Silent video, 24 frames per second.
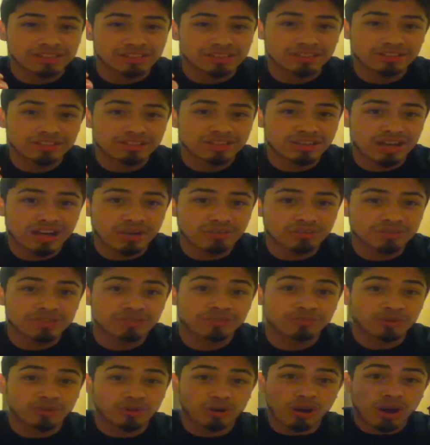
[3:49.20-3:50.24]
there's an
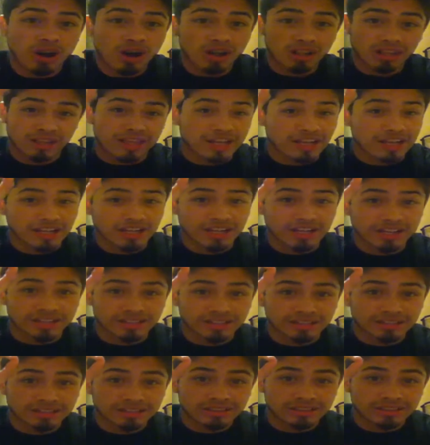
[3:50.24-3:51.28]
option for
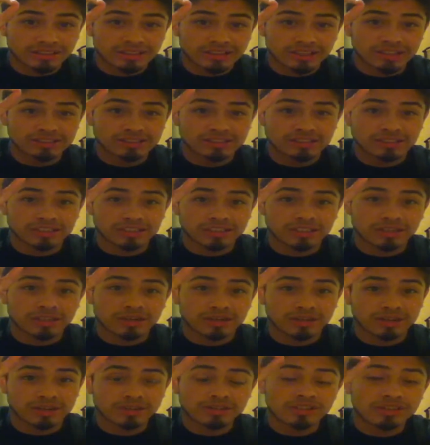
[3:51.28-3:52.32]
online, and then
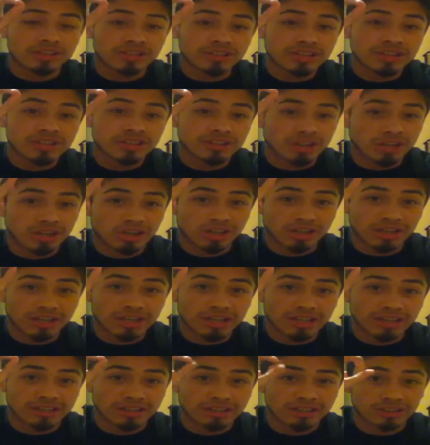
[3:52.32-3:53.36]
underneath
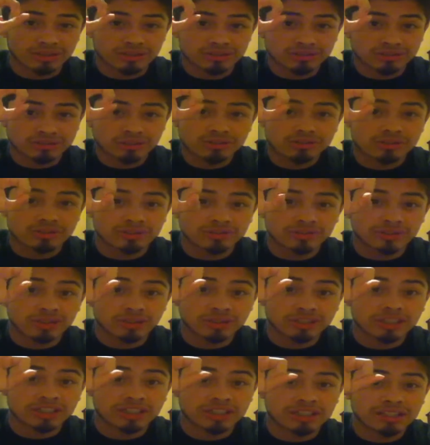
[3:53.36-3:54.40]
online, the little circle of
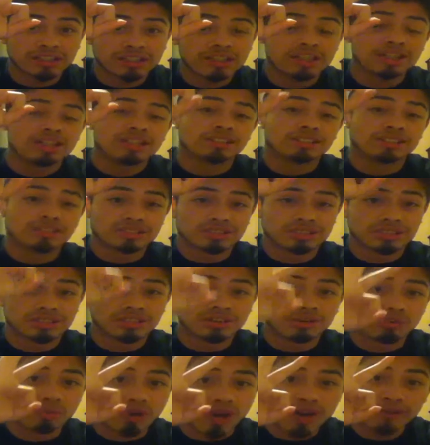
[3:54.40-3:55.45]
online, there's a
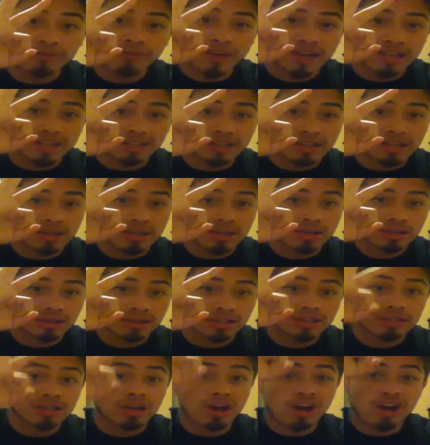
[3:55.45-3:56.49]
little Wi-Fi thing,
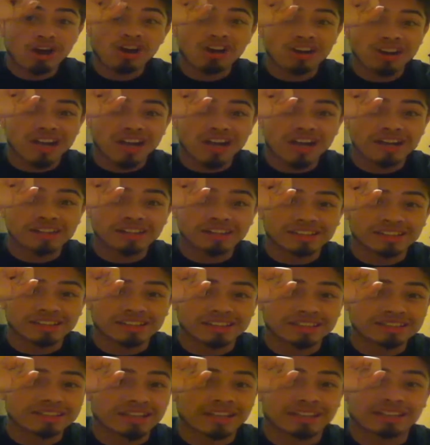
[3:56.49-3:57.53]
and then the online
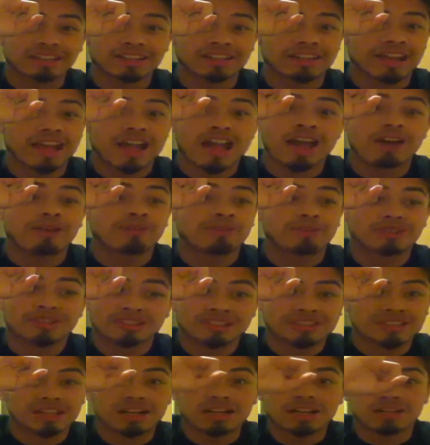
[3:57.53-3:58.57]
thing is like half of
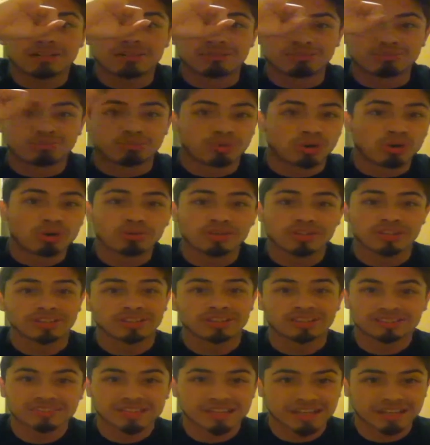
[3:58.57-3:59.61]
the time
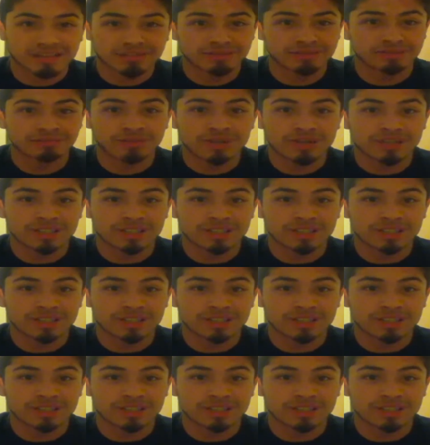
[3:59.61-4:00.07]
broken. It's not even